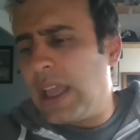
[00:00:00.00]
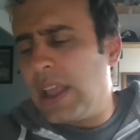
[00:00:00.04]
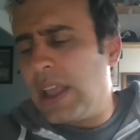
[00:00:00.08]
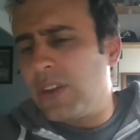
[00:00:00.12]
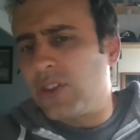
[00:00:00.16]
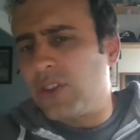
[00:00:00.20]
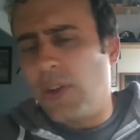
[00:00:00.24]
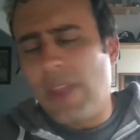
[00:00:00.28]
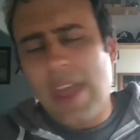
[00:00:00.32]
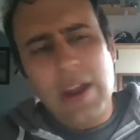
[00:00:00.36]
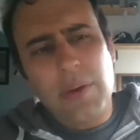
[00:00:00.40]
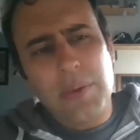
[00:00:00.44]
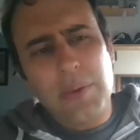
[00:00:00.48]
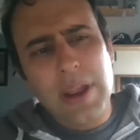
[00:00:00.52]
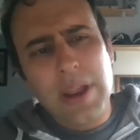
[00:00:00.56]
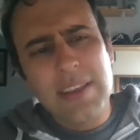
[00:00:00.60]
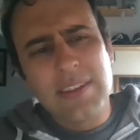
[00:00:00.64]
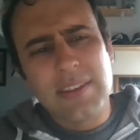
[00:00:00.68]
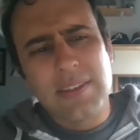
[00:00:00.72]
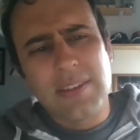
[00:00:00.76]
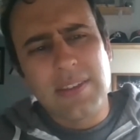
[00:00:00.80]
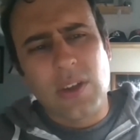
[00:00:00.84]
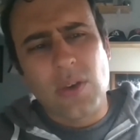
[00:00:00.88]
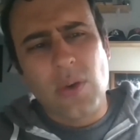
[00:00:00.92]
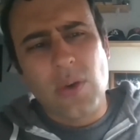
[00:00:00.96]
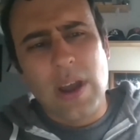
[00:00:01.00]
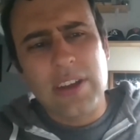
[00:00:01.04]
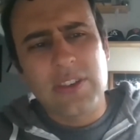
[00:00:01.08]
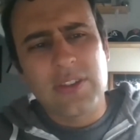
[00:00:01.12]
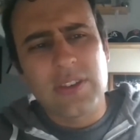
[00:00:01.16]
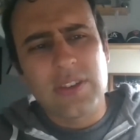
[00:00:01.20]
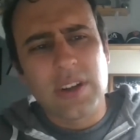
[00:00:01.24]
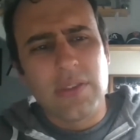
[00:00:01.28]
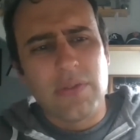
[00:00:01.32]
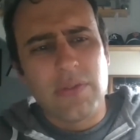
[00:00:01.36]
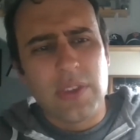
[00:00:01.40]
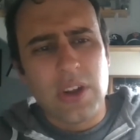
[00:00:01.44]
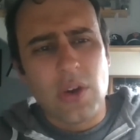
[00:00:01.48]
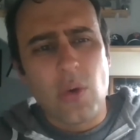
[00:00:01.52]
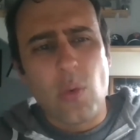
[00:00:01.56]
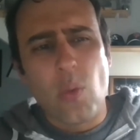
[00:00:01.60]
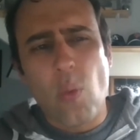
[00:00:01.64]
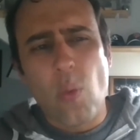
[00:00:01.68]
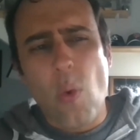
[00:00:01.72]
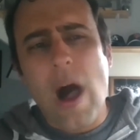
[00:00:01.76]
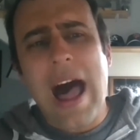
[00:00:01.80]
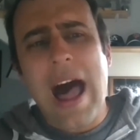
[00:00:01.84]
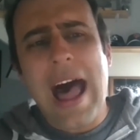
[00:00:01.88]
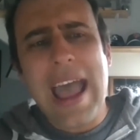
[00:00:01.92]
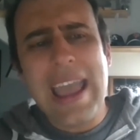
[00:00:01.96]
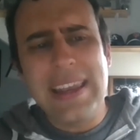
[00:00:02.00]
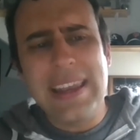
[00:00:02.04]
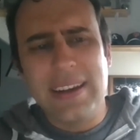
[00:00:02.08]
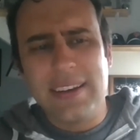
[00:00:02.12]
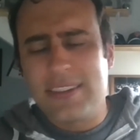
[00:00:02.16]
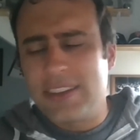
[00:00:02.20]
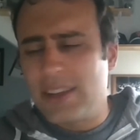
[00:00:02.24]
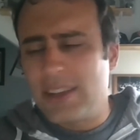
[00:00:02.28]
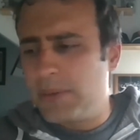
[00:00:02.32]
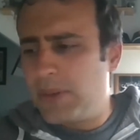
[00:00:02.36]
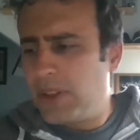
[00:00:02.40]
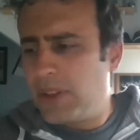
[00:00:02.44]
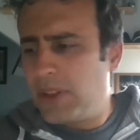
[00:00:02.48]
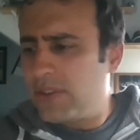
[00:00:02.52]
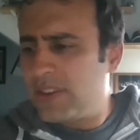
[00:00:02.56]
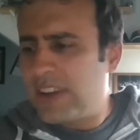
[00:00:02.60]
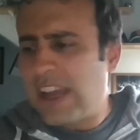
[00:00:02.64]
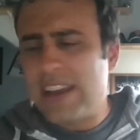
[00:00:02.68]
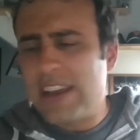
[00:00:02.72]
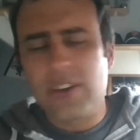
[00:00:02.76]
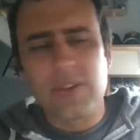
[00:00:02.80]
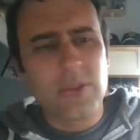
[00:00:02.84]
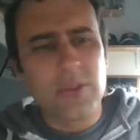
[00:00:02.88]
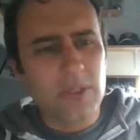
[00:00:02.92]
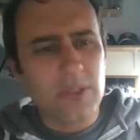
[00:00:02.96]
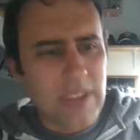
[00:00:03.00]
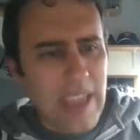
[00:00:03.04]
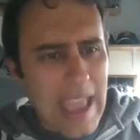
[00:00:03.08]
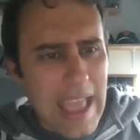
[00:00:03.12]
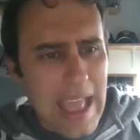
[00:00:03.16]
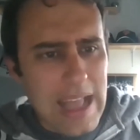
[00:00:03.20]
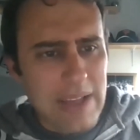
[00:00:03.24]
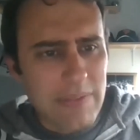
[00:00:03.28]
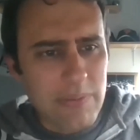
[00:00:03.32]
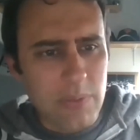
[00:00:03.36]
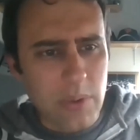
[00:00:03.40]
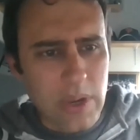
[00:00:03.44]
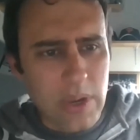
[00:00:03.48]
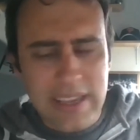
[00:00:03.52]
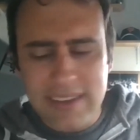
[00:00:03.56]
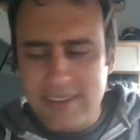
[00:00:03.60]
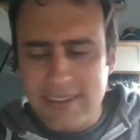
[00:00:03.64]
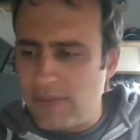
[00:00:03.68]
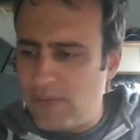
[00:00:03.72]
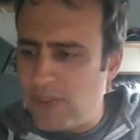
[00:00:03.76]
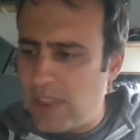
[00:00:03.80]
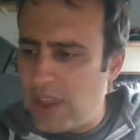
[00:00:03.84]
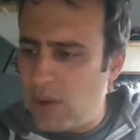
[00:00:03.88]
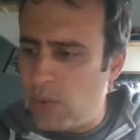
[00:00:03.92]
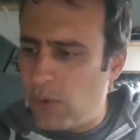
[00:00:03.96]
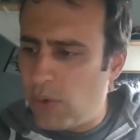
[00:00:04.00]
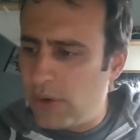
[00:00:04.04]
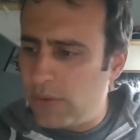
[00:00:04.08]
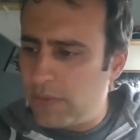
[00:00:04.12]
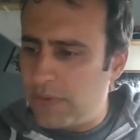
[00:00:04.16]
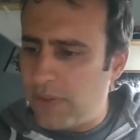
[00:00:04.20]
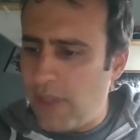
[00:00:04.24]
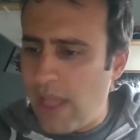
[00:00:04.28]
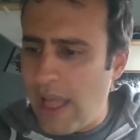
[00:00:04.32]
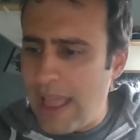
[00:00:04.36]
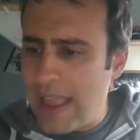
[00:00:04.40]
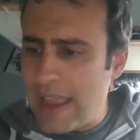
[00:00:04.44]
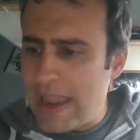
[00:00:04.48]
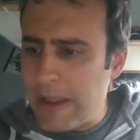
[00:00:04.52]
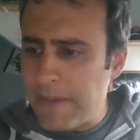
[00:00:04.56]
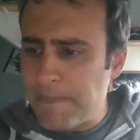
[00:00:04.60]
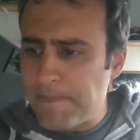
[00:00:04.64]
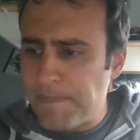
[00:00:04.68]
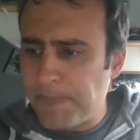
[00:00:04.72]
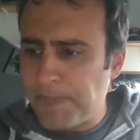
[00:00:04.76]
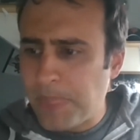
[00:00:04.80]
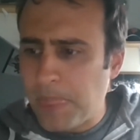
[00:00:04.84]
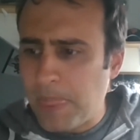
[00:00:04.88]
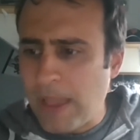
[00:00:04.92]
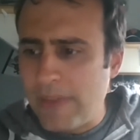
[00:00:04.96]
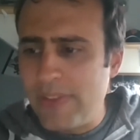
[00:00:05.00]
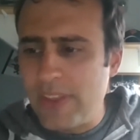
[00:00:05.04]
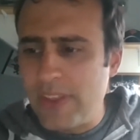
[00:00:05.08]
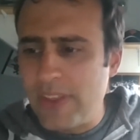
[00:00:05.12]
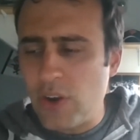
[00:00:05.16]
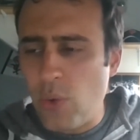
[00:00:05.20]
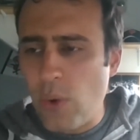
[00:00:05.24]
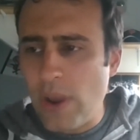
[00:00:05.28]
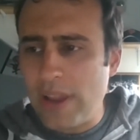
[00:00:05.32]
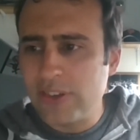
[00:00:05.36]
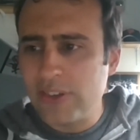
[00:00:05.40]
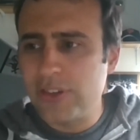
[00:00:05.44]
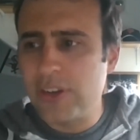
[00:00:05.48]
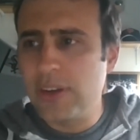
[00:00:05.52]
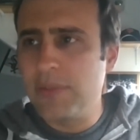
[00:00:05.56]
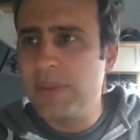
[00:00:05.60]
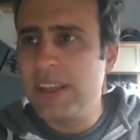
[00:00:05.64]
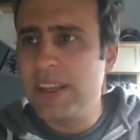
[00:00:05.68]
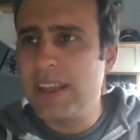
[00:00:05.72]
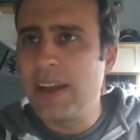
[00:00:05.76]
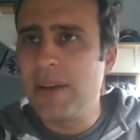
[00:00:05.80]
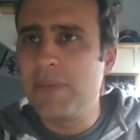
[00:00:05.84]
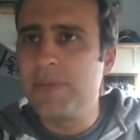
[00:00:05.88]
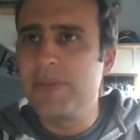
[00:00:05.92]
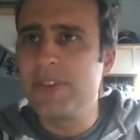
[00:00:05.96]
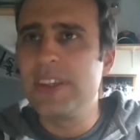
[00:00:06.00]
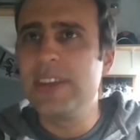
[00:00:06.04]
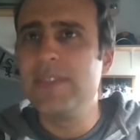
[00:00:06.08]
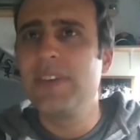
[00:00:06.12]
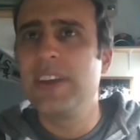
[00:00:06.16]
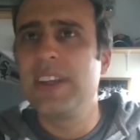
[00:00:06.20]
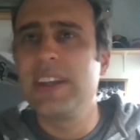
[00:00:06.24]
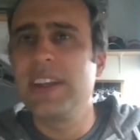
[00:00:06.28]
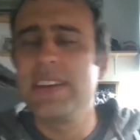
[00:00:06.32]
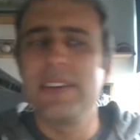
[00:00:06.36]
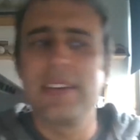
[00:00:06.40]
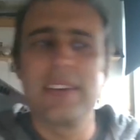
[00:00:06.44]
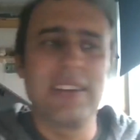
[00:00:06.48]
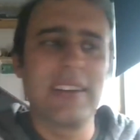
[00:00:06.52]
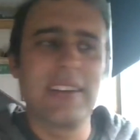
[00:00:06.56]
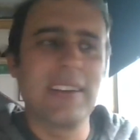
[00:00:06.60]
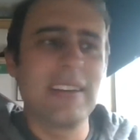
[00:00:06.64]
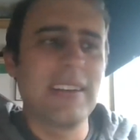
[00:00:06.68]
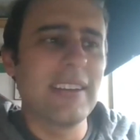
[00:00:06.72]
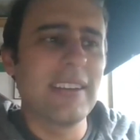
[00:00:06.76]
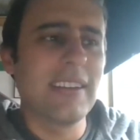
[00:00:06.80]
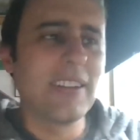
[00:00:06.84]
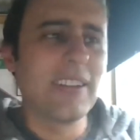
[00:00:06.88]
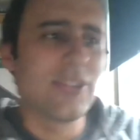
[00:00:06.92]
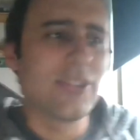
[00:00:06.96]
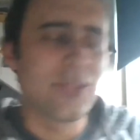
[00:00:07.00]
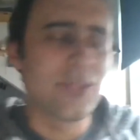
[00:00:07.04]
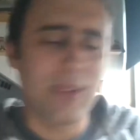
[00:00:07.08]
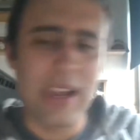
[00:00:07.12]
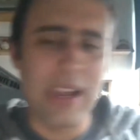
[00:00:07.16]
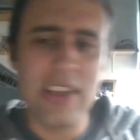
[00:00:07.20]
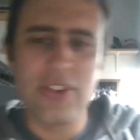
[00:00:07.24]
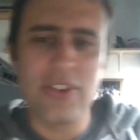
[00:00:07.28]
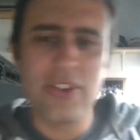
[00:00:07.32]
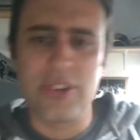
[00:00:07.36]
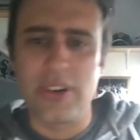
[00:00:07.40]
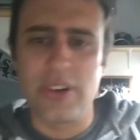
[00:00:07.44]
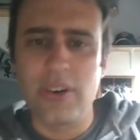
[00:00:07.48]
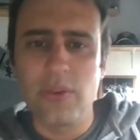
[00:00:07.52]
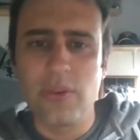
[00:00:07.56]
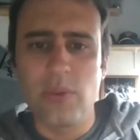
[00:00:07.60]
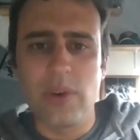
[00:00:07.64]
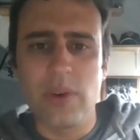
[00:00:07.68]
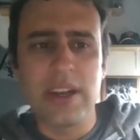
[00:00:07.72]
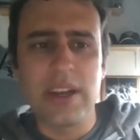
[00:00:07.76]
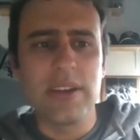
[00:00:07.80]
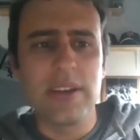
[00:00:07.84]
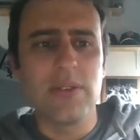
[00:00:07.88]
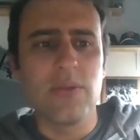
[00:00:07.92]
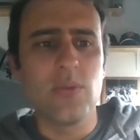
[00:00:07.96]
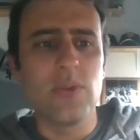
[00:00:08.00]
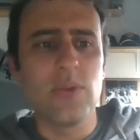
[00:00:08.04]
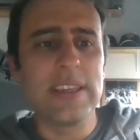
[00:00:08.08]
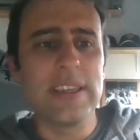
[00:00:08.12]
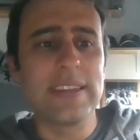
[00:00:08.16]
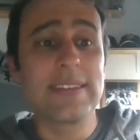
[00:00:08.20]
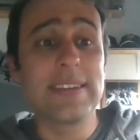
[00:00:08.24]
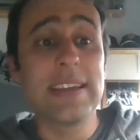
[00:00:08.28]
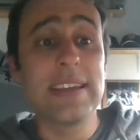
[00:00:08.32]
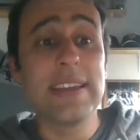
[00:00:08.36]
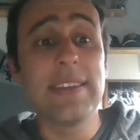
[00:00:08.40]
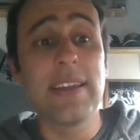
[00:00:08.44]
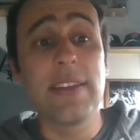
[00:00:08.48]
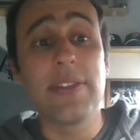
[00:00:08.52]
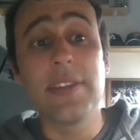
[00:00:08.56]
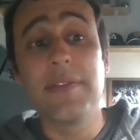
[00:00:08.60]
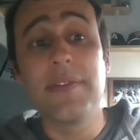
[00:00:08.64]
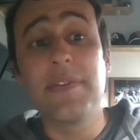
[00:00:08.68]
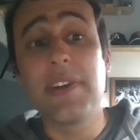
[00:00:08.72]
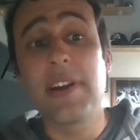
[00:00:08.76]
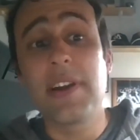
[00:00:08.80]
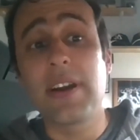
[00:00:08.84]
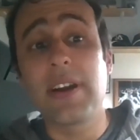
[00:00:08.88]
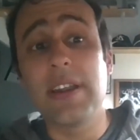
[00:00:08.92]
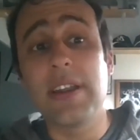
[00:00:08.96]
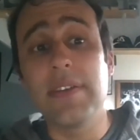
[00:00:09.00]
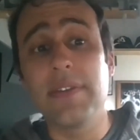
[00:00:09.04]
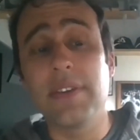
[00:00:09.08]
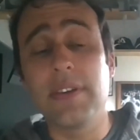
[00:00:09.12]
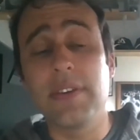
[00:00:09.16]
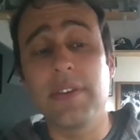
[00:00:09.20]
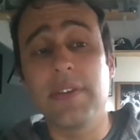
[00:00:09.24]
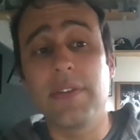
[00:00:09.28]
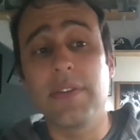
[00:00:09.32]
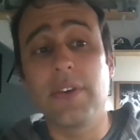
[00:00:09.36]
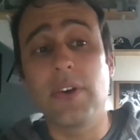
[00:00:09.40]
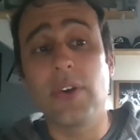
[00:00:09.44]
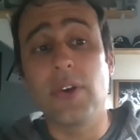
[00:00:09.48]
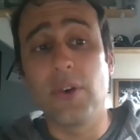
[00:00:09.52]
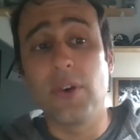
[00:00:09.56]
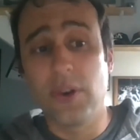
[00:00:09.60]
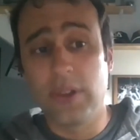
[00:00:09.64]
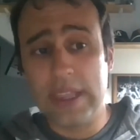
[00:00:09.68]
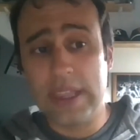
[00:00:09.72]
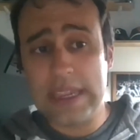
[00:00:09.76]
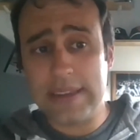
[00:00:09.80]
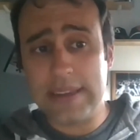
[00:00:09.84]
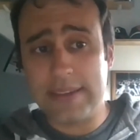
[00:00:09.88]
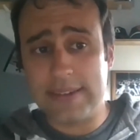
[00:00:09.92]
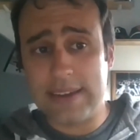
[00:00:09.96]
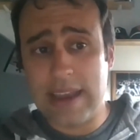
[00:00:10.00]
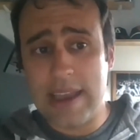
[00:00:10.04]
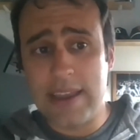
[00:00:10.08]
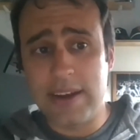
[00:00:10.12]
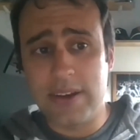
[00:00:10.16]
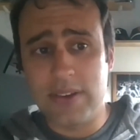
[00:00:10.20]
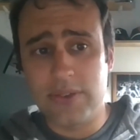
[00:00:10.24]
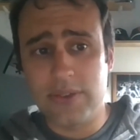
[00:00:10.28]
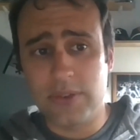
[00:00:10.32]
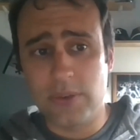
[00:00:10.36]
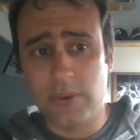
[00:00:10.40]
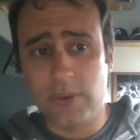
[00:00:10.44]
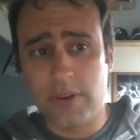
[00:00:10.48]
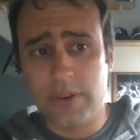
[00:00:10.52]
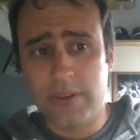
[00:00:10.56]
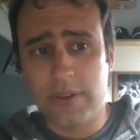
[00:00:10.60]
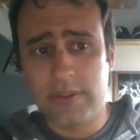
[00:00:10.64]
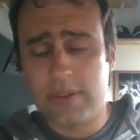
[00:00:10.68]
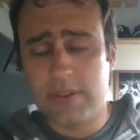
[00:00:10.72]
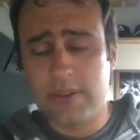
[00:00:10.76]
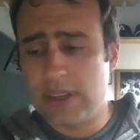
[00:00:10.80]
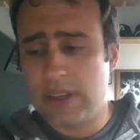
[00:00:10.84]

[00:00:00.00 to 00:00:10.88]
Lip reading: So that raises the question of, why did some of those dinosaurs have wings if they weren't flying? And the question becomes even stranger when we see that the very earliest dinosaurs